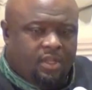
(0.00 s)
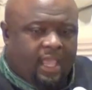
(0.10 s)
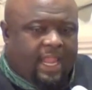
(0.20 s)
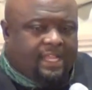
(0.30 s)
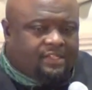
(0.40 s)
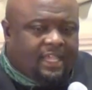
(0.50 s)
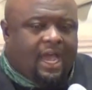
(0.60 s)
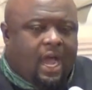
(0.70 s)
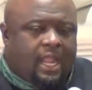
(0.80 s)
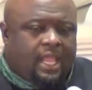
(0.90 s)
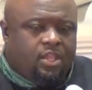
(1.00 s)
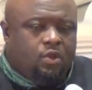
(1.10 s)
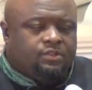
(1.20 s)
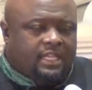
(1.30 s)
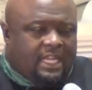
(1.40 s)
And as God had
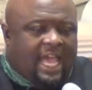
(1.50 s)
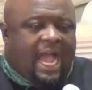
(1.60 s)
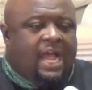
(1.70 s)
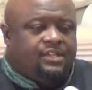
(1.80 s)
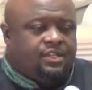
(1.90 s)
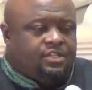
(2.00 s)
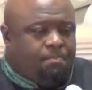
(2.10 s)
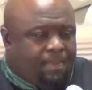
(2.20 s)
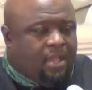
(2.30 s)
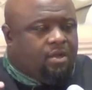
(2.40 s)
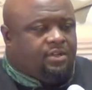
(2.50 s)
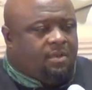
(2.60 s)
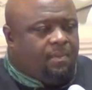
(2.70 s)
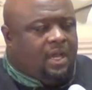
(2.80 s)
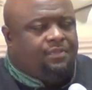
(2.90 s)
used Elijah to build
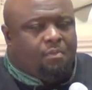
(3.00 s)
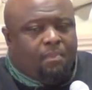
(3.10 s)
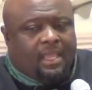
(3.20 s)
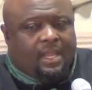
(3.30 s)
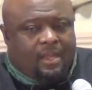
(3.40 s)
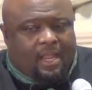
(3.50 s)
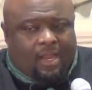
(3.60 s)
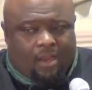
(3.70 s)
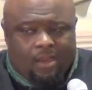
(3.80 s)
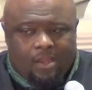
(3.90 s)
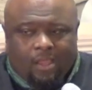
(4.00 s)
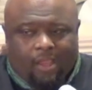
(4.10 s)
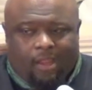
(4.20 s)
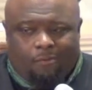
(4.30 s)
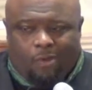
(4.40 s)
up other men there,
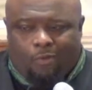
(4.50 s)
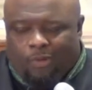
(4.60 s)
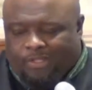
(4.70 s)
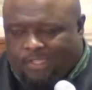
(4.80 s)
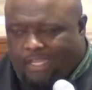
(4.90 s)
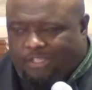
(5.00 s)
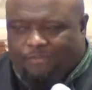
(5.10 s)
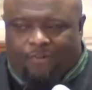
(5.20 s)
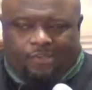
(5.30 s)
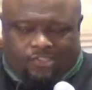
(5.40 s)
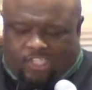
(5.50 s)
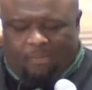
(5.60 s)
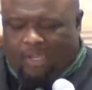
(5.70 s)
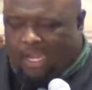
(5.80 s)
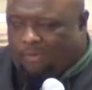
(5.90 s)
and what we see is the first
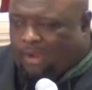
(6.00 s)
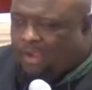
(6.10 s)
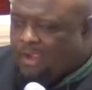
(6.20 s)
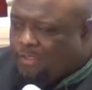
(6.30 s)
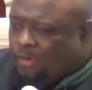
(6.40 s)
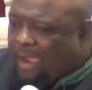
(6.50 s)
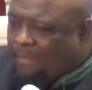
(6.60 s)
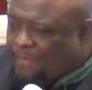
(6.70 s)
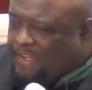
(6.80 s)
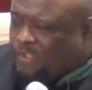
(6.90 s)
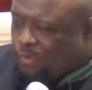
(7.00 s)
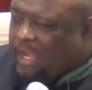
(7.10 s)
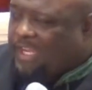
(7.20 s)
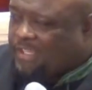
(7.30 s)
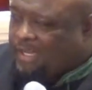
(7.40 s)
seminary throughout these
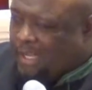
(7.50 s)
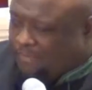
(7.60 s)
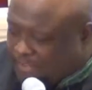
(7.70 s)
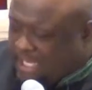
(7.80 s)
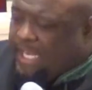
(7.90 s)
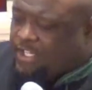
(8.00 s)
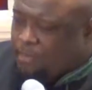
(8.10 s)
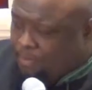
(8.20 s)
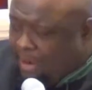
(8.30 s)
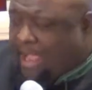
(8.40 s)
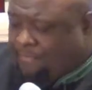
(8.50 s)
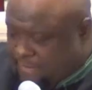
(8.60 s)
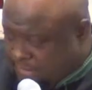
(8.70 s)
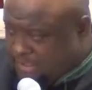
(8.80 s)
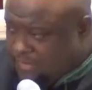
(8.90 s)
regions of teaching prophets,